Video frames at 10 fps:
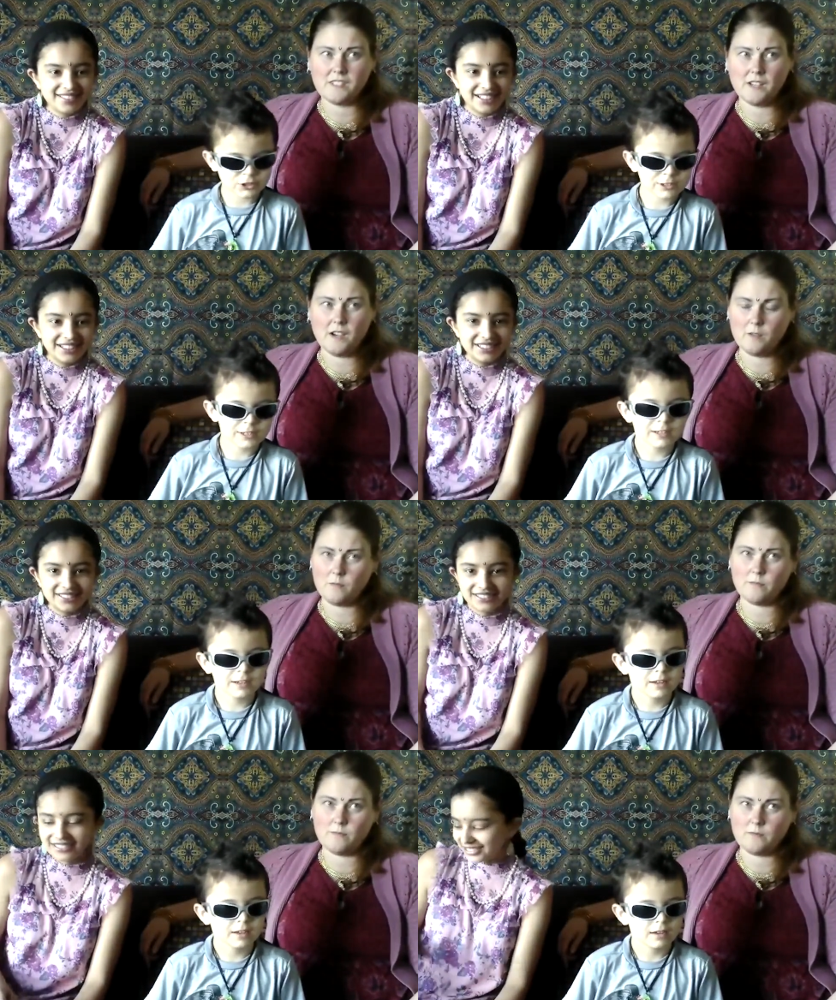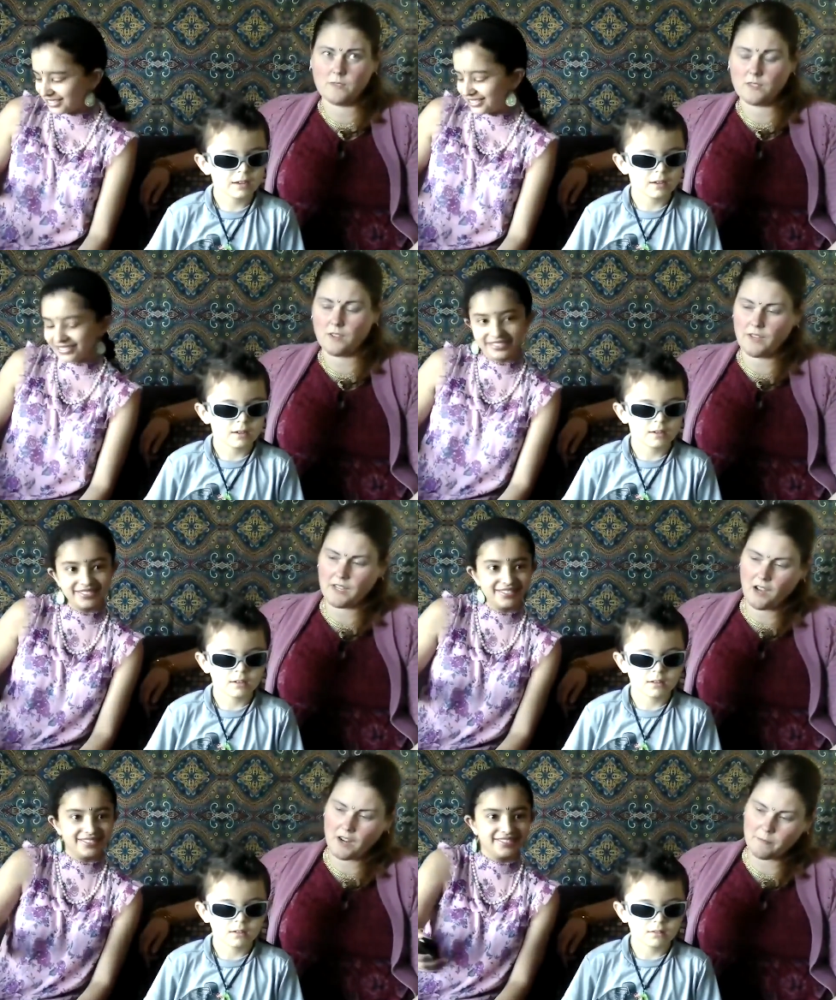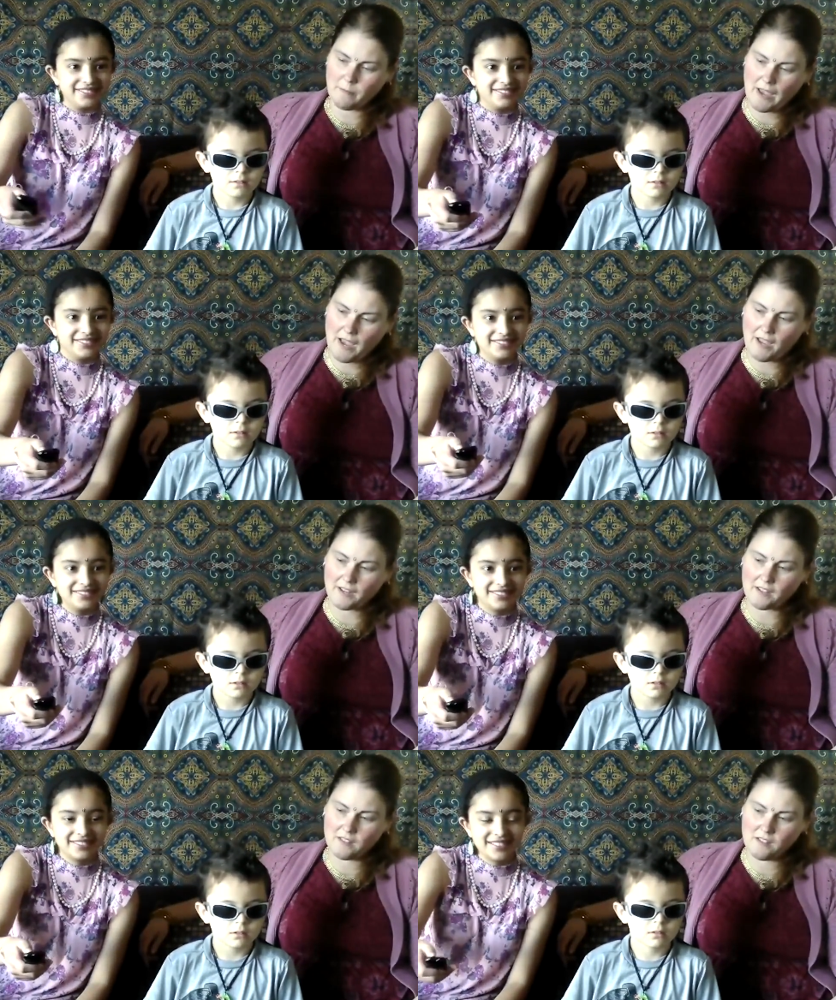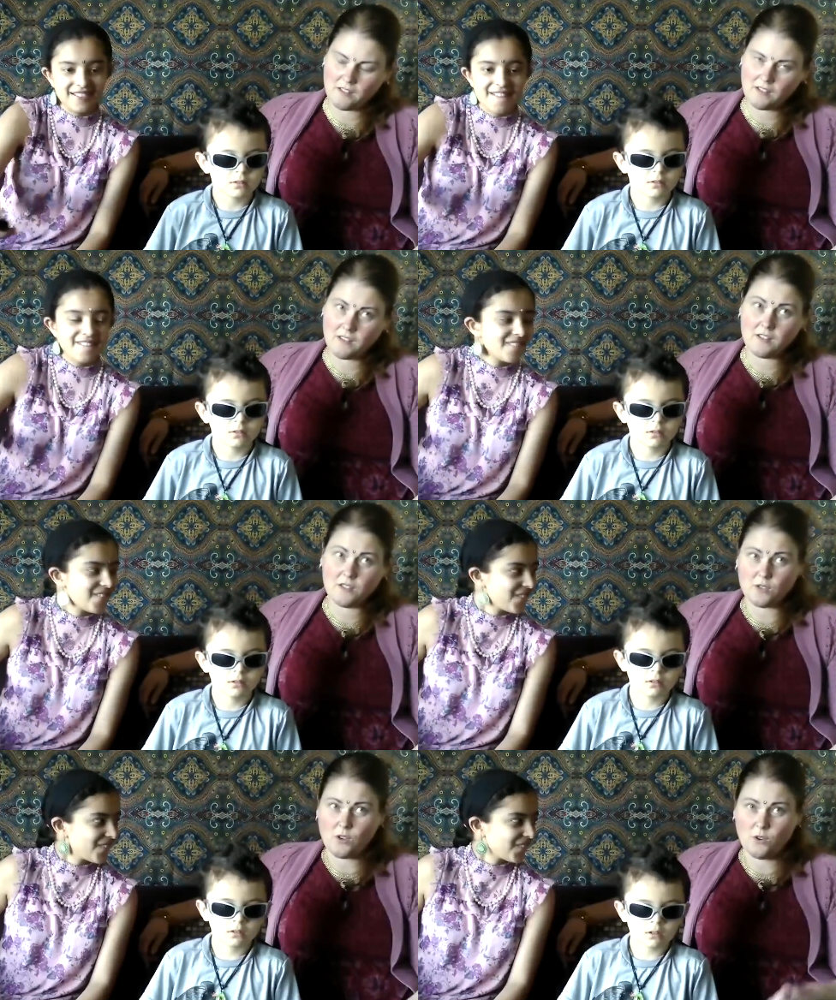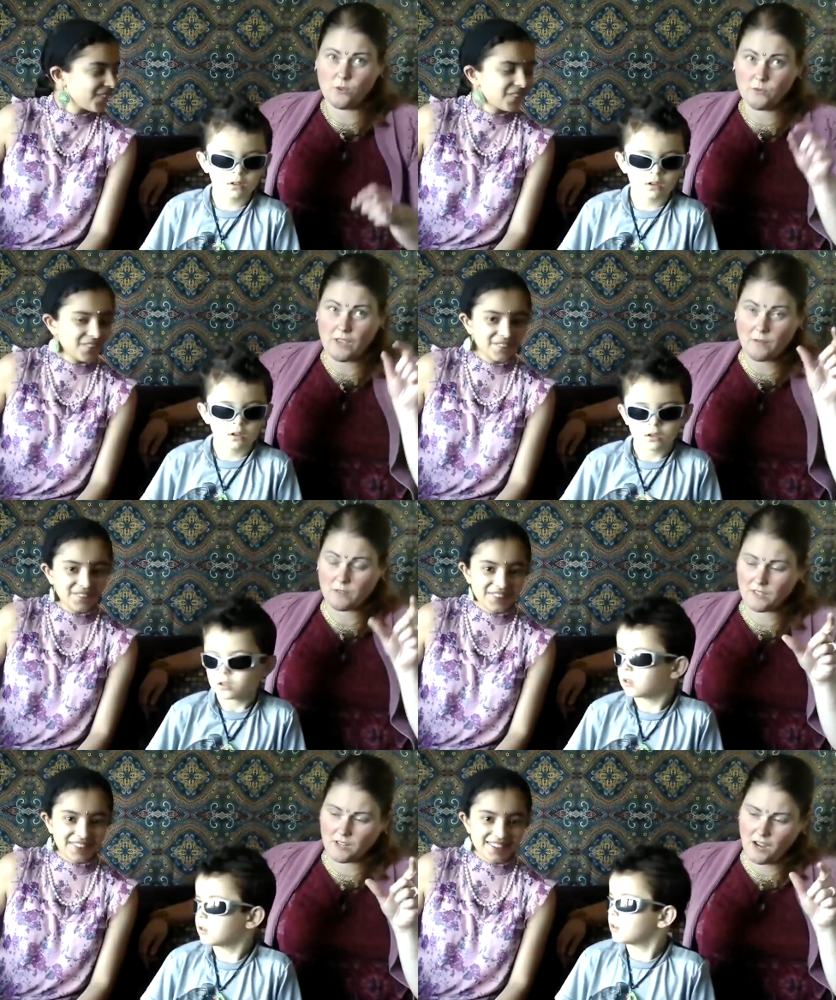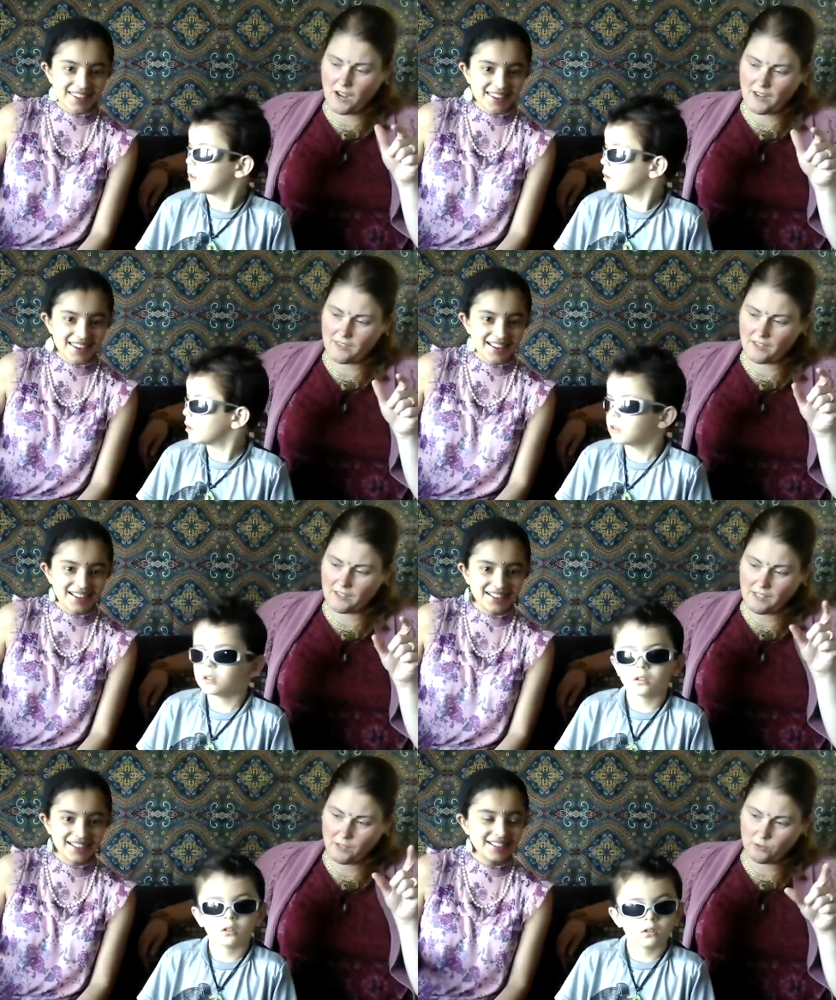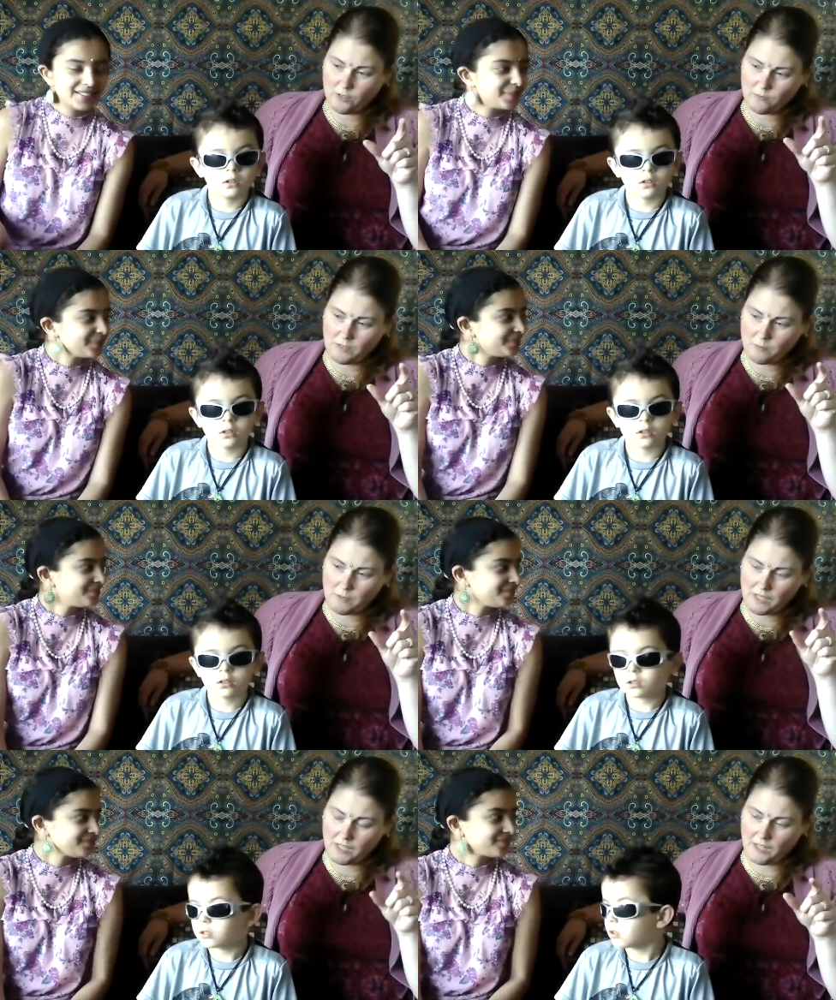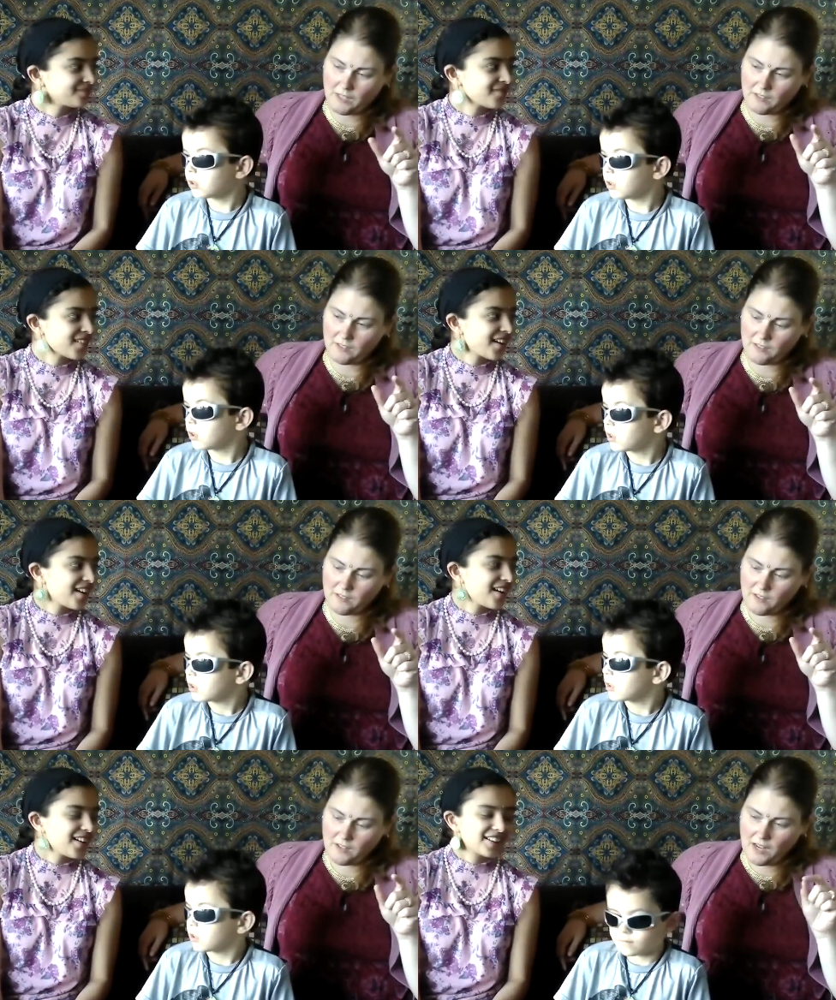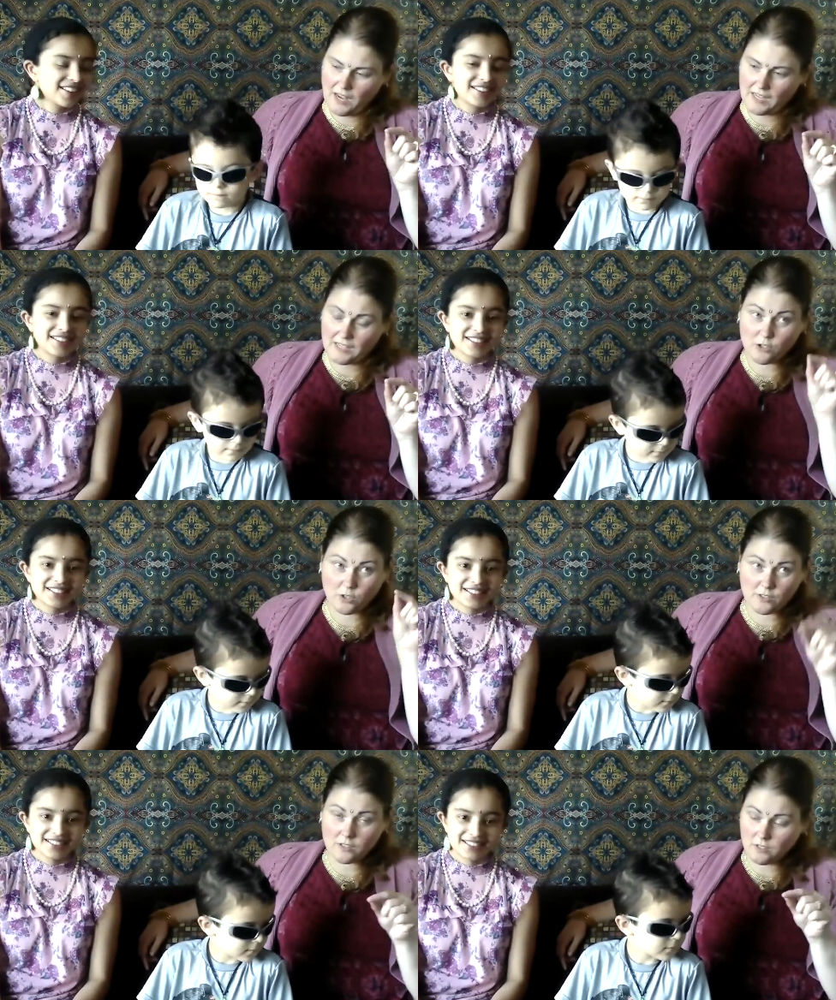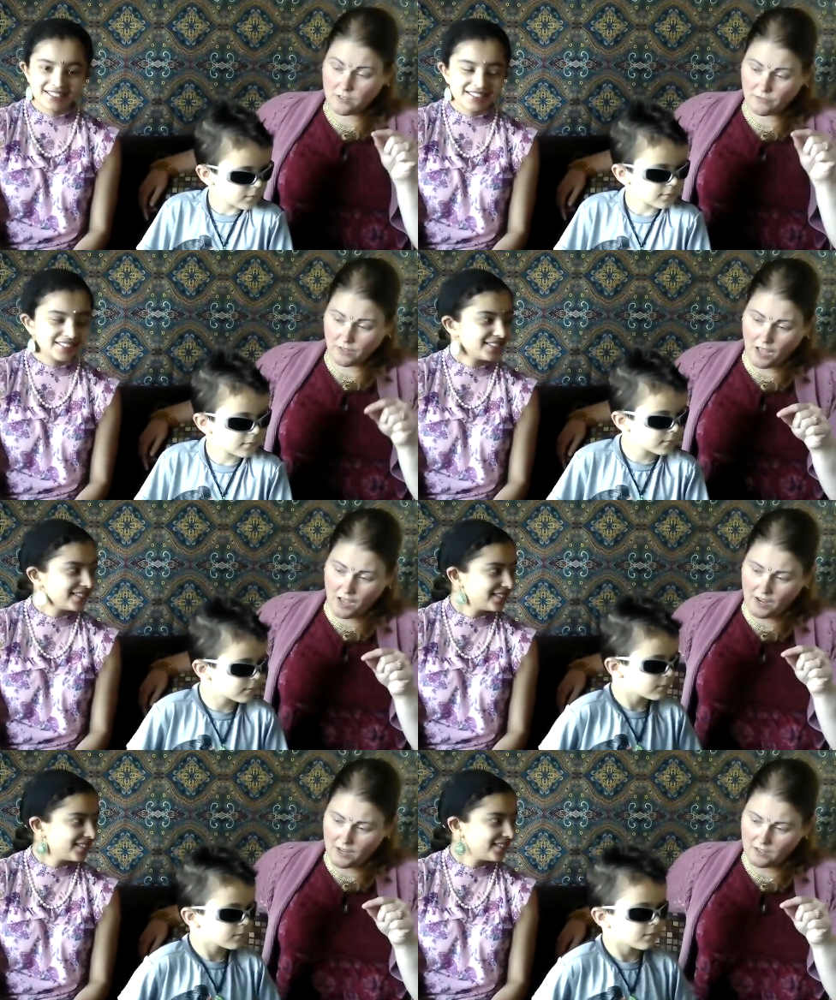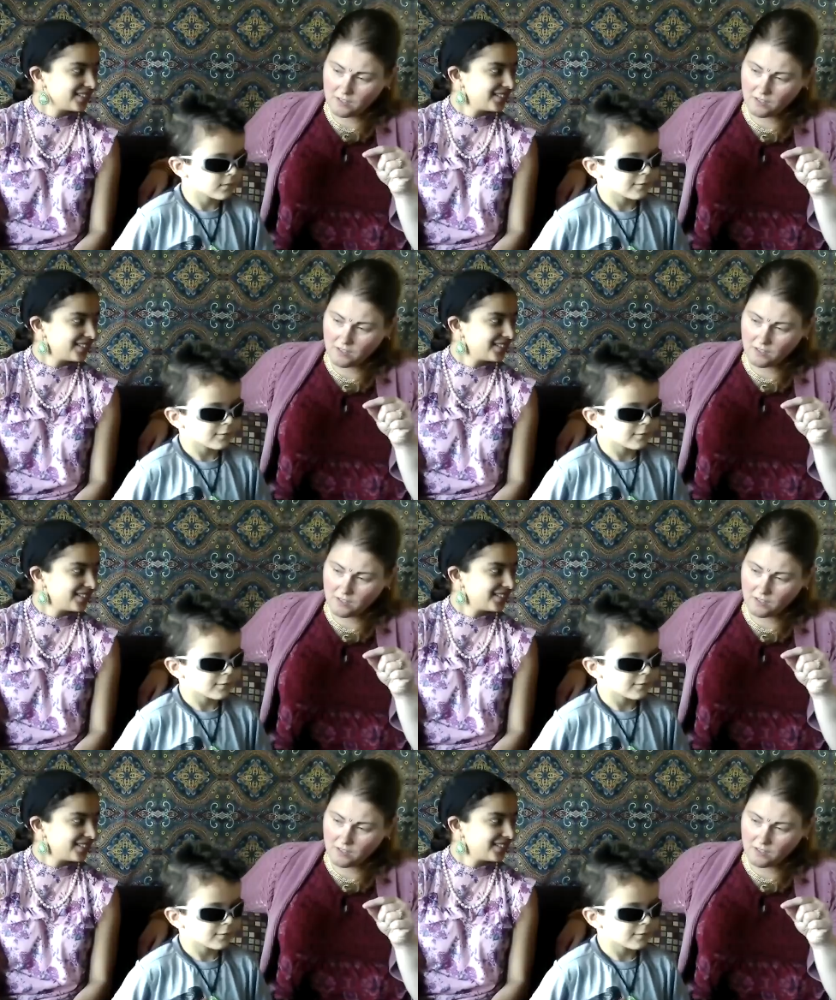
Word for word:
Speaker 1: Yep. Oh. So he got him back. So that was the guy that killed him at the beginning, and he turned into the fly.